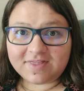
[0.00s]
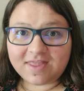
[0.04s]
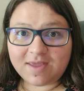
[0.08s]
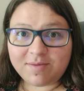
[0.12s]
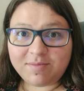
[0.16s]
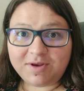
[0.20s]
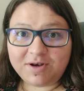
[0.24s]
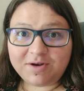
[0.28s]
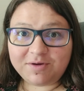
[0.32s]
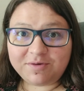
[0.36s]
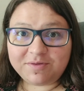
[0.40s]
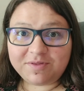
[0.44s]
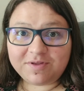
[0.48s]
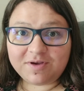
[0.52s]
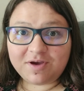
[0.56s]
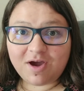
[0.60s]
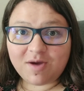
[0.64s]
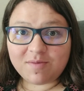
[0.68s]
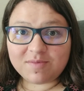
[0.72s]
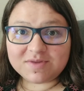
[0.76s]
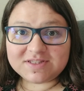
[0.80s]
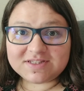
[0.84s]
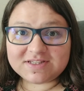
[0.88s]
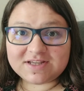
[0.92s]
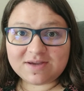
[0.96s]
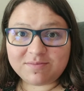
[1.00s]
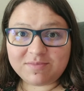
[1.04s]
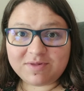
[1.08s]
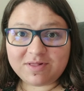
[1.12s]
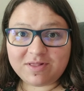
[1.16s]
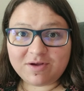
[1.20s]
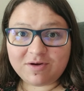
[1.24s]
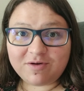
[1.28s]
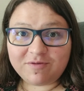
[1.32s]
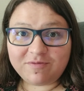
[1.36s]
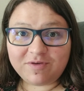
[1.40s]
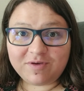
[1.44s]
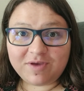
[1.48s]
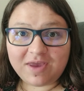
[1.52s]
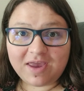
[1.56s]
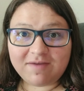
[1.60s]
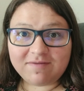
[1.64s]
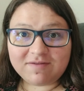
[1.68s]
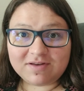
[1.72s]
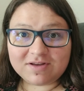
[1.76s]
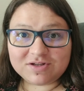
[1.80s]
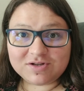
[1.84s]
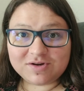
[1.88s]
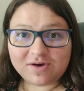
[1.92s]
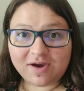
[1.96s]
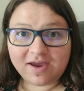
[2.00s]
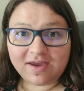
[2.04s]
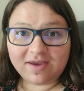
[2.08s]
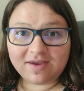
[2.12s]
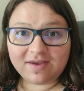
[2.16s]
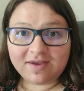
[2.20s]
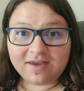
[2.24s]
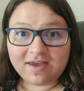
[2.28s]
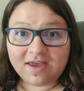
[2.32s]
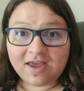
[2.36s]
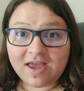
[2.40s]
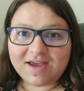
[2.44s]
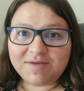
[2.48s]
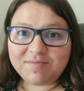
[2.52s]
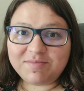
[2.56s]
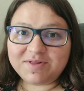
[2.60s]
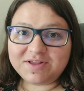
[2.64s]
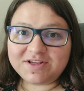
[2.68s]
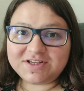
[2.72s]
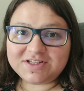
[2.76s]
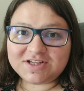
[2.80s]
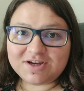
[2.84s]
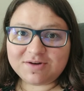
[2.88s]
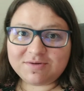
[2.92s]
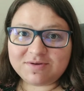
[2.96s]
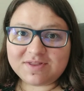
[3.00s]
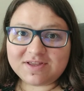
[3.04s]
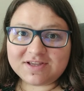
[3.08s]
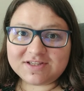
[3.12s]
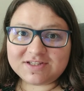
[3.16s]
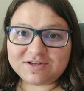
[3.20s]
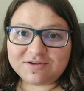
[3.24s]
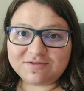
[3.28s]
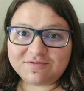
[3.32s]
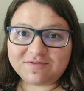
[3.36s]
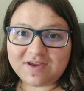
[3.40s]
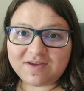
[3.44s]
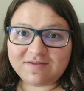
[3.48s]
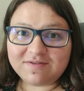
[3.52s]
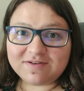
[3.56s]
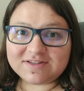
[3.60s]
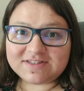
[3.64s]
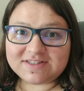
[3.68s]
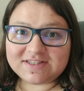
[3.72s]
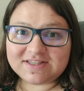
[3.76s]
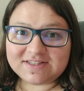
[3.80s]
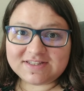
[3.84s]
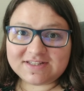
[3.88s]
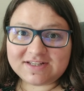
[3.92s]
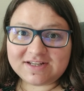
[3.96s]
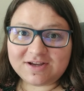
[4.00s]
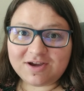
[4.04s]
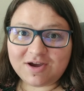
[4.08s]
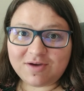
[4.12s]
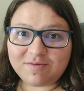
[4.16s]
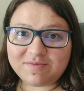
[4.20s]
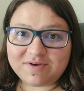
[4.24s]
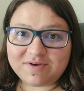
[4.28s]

Let me know in the comments down below if you gave it a try, and please share with us your favorite seasoning